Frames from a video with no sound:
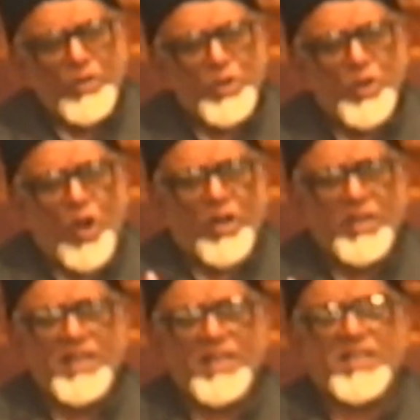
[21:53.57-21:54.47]
They are all
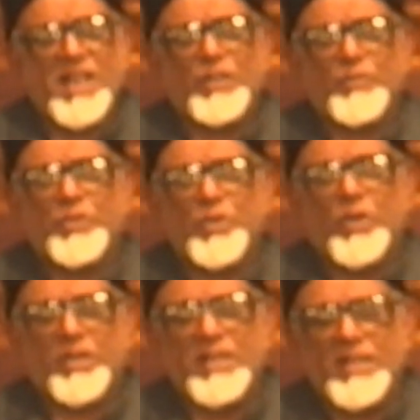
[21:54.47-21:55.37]
shocked, in a
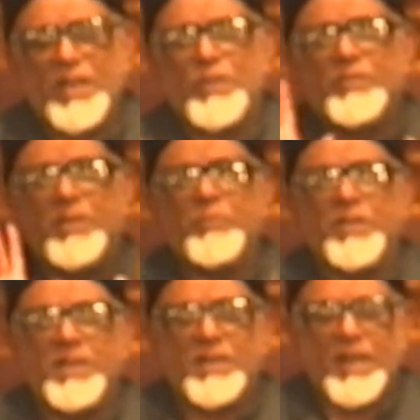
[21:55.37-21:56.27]
state of shock.
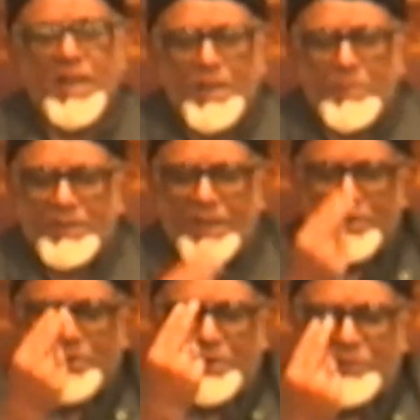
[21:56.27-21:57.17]
None of them will eat.
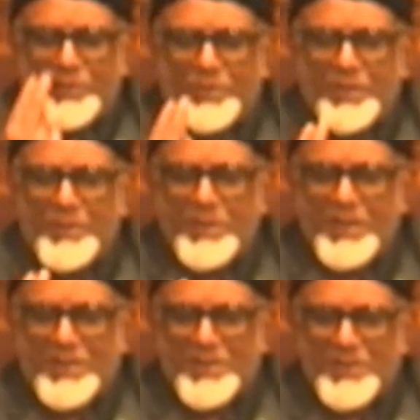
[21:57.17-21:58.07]
But that is only
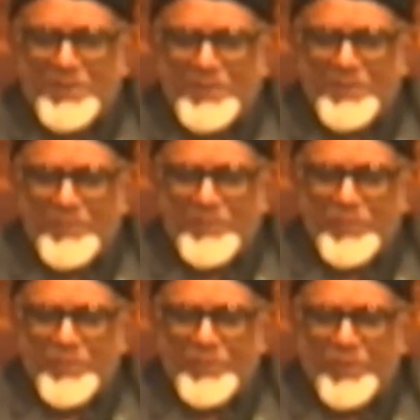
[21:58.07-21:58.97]
for three minutes,
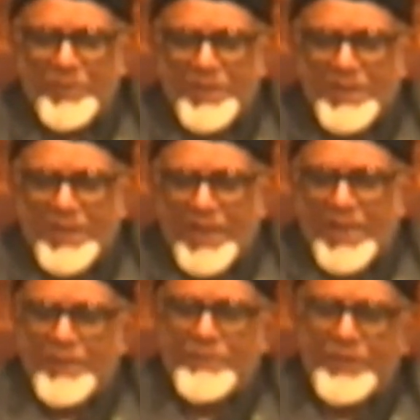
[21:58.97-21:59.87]
four
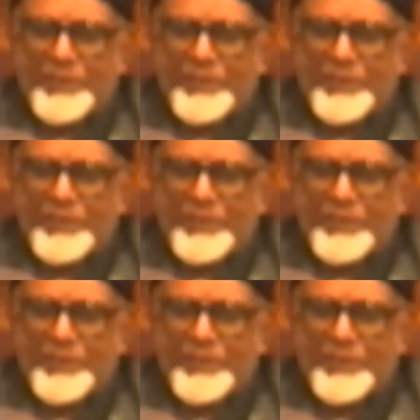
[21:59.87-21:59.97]
minutes.